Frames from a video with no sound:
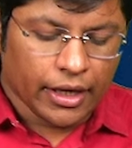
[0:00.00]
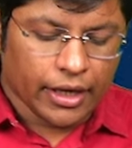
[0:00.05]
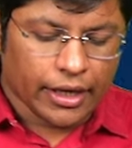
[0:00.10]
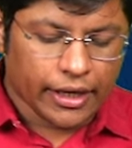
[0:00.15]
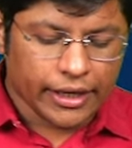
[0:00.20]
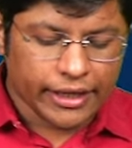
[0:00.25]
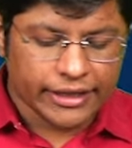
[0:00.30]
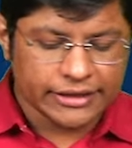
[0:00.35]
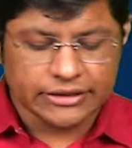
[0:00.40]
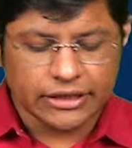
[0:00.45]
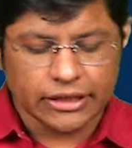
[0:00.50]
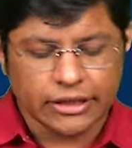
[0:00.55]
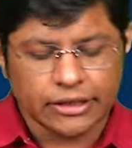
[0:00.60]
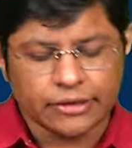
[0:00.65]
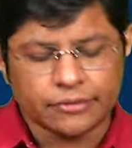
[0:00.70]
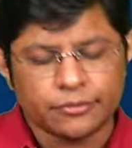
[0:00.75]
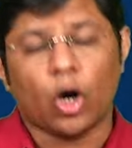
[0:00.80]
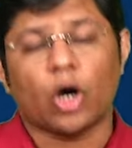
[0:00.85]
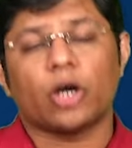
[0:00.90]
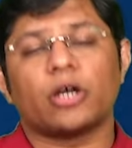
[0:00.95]
is an
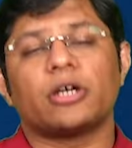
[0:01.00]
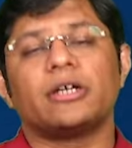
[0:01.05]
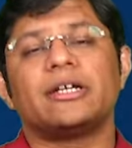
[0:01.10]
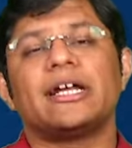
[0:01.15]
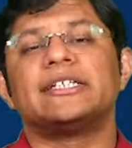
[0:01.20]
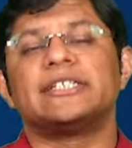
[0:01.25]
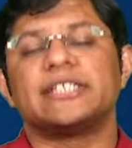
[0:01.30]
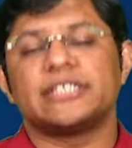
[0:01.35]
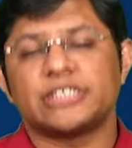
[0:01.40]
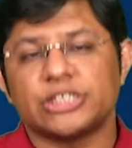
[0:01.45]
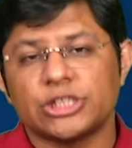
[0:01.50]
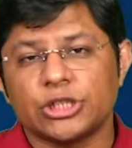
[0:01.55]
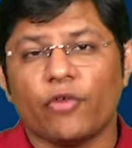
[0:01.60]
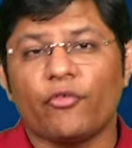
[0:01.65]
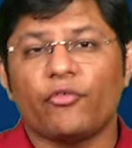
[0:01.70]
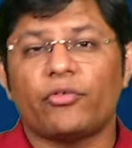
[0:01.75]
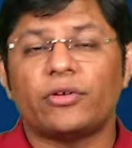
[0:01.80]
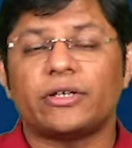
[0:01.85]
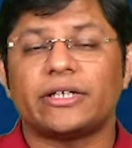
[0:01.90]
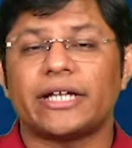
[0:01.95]
organization of
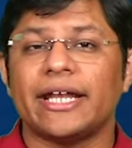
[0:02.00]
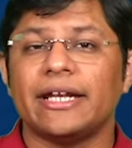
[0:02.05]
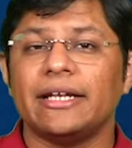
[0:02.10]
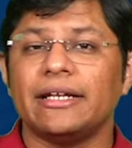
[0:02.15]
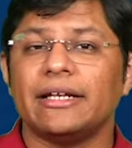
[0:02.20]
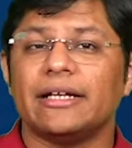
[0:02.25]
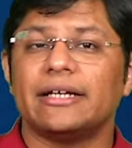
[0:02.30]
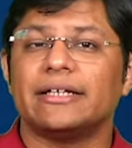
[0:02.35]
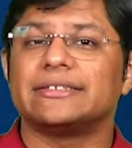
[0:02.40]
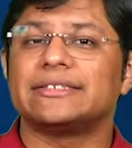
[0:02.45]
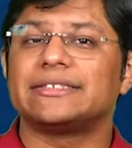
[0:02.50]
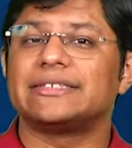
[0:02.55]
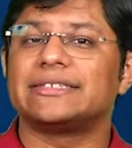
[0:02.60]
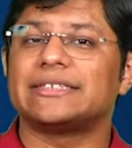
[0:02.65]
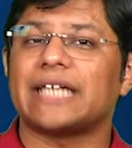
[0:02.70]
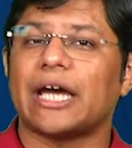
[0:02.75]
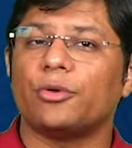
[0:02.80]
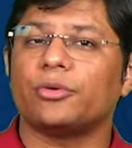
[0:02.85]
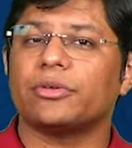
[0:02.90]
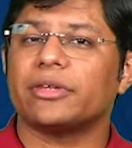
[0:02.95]
10
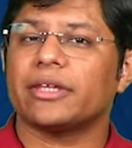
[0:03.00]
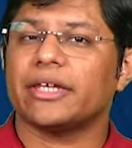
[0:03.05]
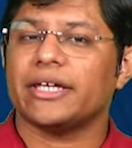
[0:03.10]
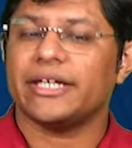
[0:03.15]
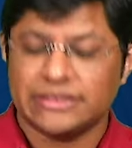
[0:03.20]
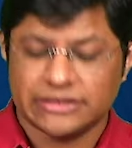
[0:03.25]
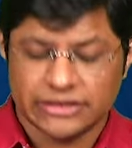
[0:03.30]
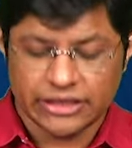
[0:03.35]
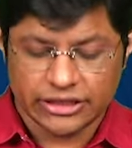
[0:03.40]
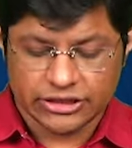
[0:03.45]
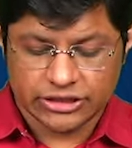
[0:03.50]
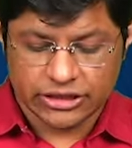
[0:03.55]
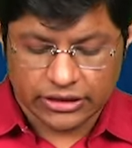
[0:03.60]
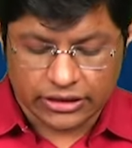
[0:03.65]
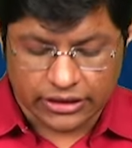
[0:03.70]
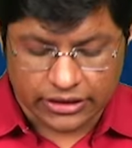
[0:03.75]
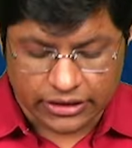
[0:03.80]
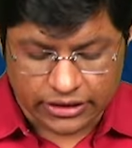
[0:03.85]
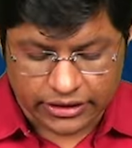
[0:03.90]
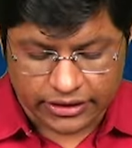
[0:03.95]
Southeast Asian
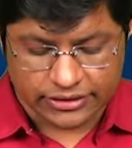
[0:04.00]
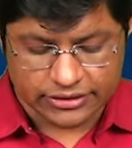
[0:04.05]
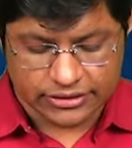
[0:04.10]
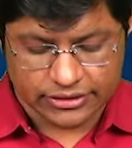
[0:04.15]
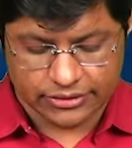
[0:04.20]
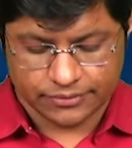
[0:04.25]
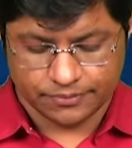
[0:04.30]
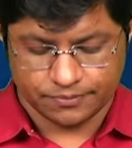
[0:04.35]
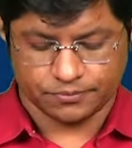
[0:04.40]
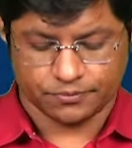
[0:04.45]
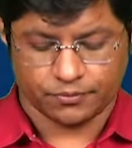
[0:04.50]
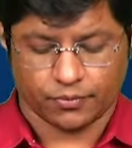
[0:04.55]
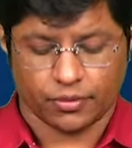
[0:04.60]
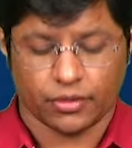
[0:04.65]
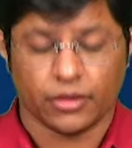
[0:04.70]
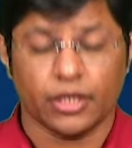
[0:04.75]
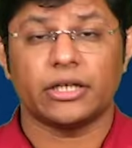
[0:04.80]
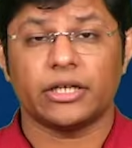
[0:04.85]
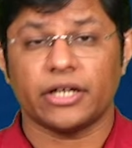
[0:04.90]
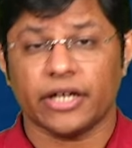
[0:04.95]
countries.
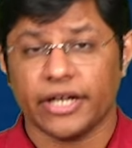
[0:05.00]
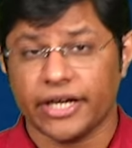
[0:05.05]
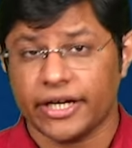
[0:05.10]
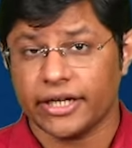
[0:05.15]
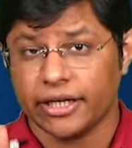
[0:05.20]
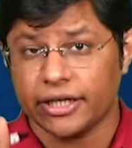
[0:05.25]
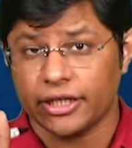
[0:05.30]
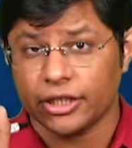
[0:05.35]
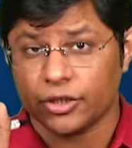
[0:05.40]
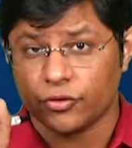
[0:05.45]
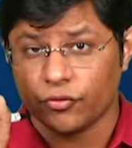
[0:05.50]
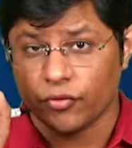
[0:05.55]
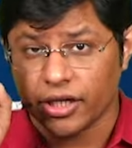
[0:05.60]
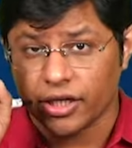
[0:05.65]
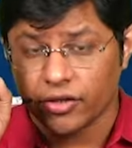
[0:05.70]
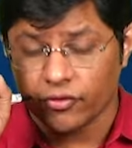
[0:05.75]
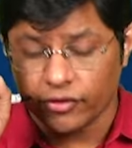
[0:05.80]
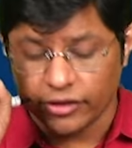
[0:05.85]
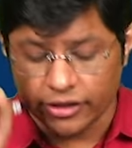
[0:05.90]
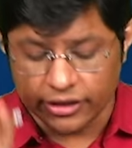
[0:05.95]
The trade in
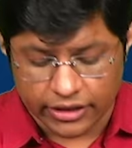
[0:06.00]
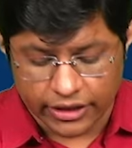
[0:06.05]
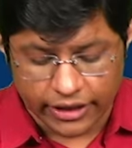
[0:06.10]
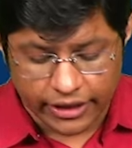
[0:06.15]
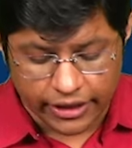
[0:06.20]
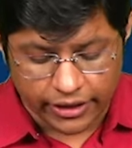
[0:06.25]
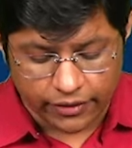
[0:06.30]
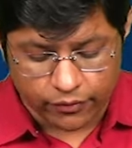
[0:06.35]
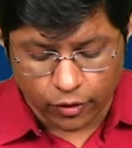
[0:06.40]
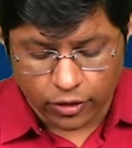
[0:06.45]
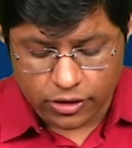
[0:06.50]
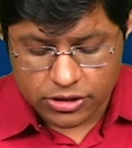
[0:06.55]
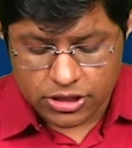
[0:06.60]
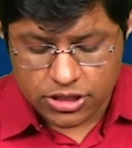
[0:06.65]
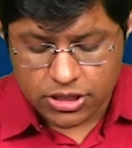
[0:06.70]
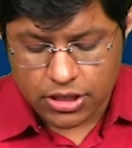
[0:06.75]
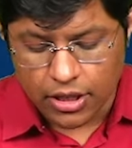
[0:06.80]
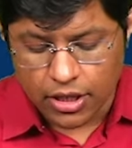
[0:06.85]
2023 was